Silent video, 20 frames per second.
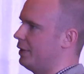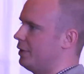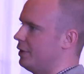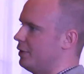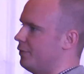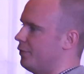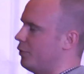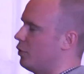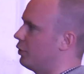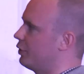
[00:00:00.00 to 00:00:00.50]

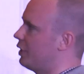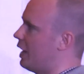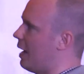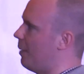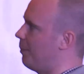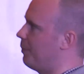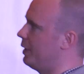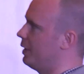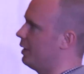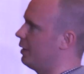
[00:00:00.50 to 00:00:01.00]
it got
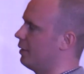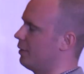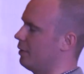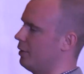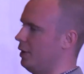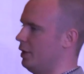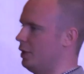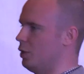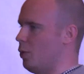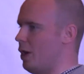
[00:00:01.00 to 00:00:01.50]
API
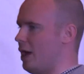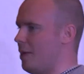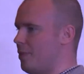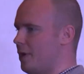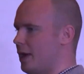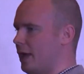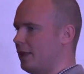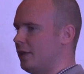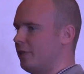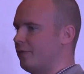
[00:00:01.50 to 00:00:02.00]
in a web
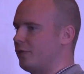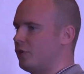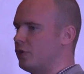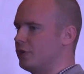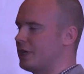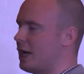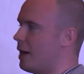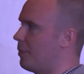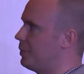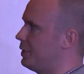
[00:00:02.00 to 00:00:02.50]
and it got
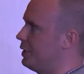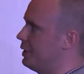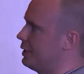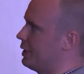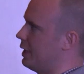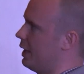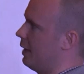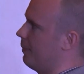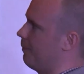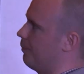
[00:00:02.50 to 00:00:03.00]
API in
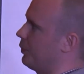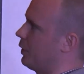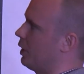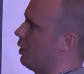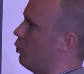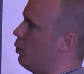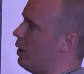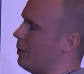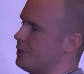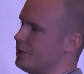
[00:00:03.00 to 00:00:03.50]
a
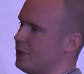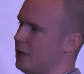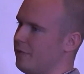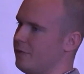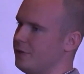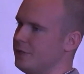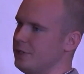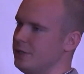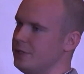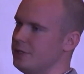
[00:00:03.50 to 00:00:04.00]
web
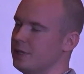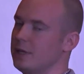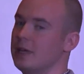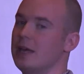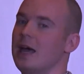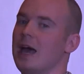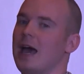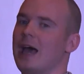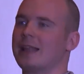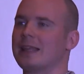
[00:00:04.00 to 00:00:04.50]
services.
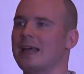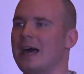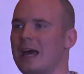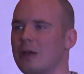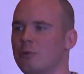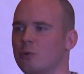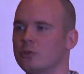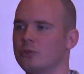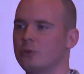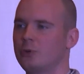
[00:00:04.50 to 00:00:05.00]
And I
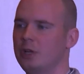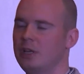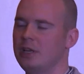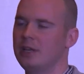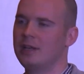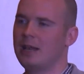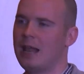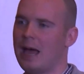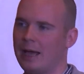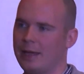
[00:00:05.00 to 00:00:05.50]
was really
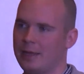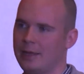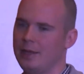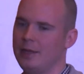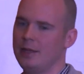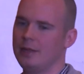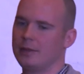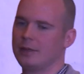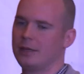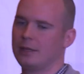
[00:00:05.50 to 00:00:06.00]

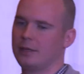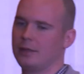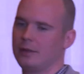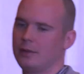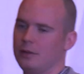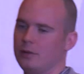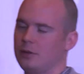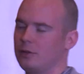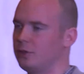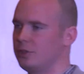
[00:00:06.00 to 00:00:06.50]
lucky that
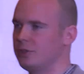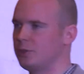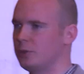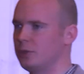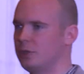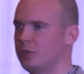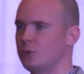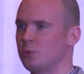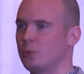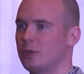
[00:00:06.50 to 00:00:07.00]

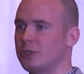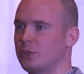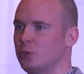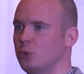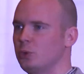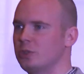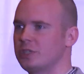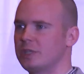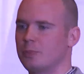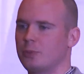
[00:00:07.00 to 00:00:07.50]
these were two
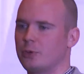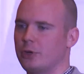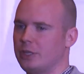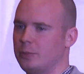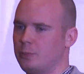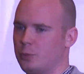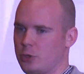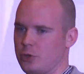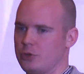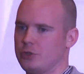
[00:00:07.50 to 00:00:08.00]
separate
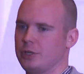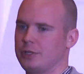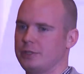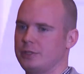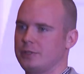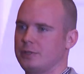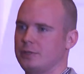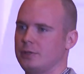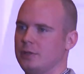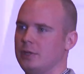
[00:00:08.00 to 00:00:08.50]

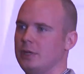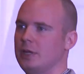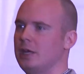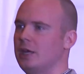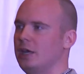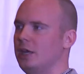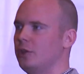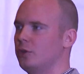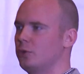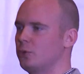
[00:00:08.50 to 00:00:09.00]
projects
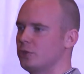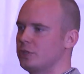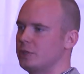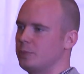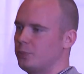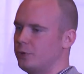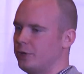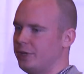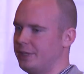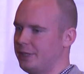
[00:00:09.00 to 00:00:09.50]
in two
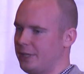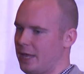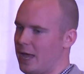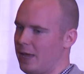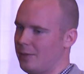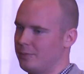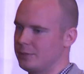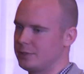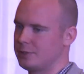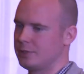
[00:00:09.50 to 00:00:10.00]
separate
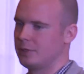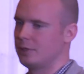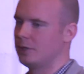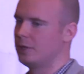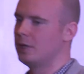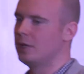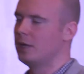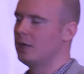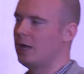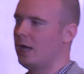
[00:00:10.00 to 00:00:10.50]
times.
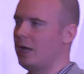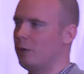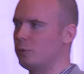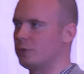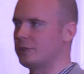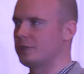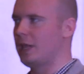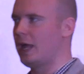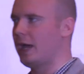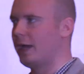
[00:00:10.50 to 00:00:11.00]
I
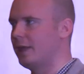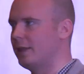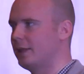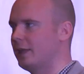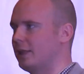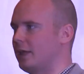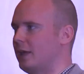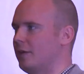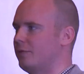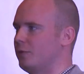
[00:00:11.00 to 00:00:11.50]
was lucky
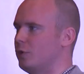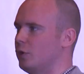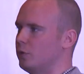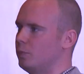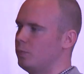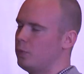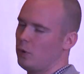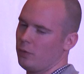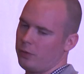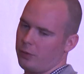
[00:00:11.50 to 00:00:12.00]
that I've got
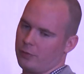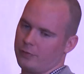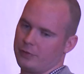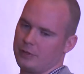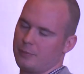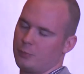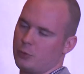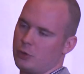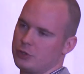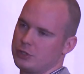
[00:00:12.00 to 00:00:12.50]
both of the
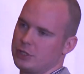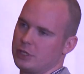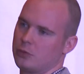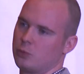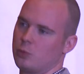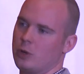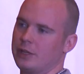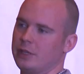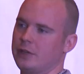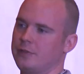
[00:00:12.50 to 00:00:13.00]
project,
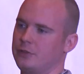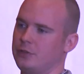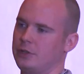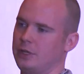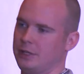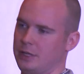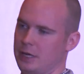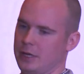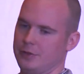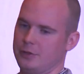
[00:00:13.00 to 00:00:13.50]
one after
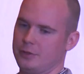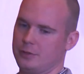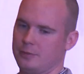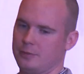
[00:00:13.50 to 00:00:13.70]
another.